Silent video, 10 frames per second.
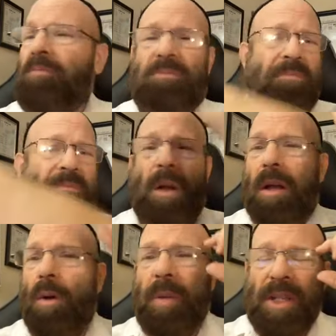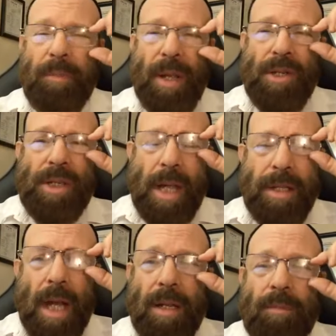a whole bunch of pages that I
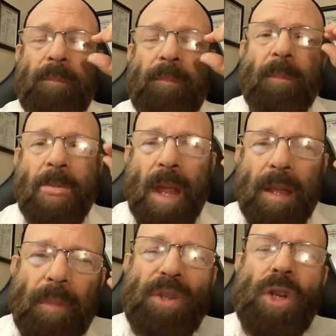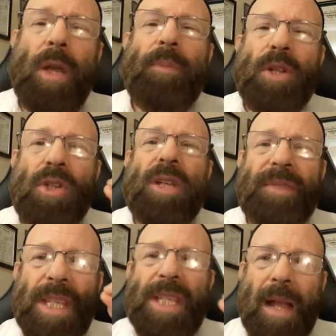document, that Mashiach ben Yosef
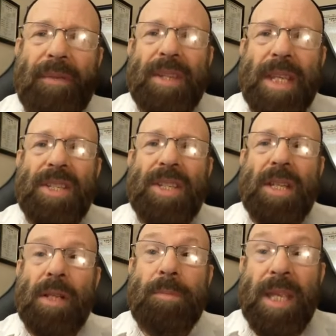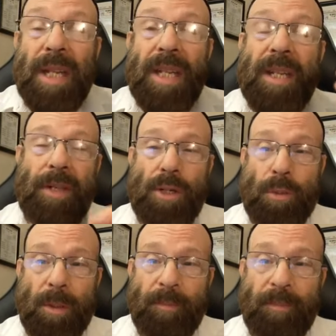doesn't have to necessarily be an individual.
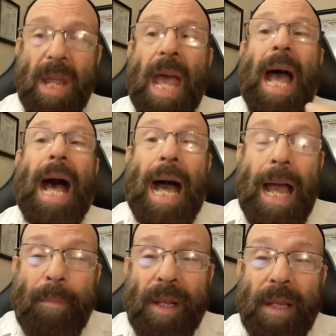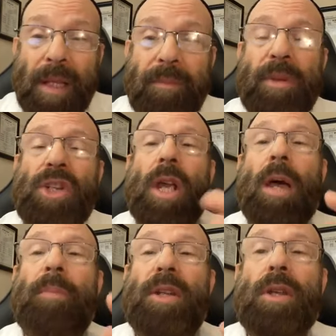I believe Mashiach
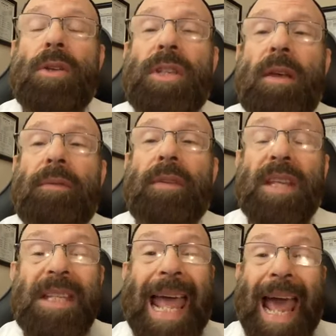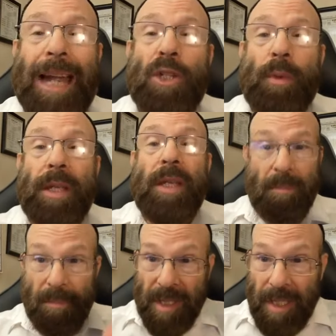ben Yosef is actually
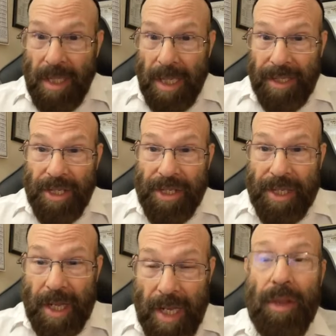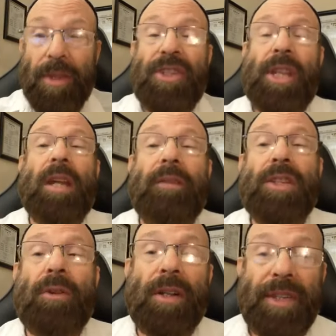Medinat Yisrael, the state of
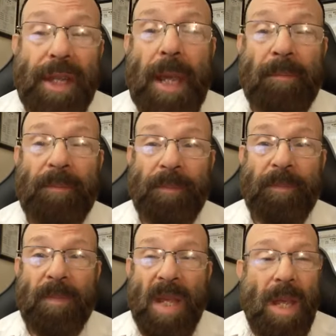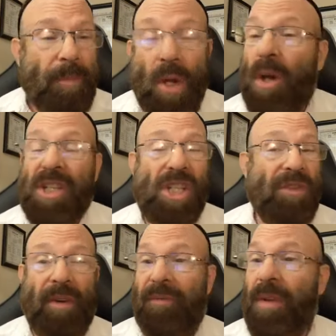Israel today, because it's
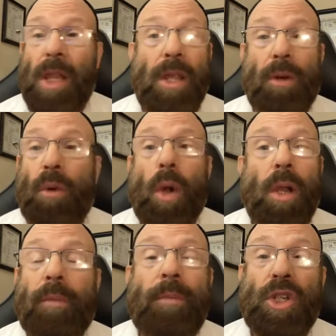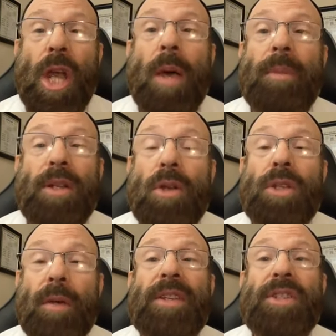fulfilling the role of what Mashiach ben
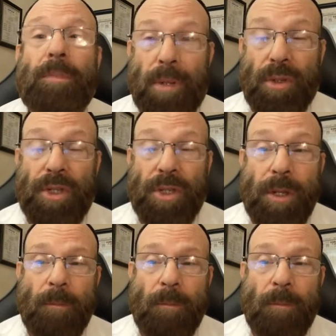Yosef is supposed to do.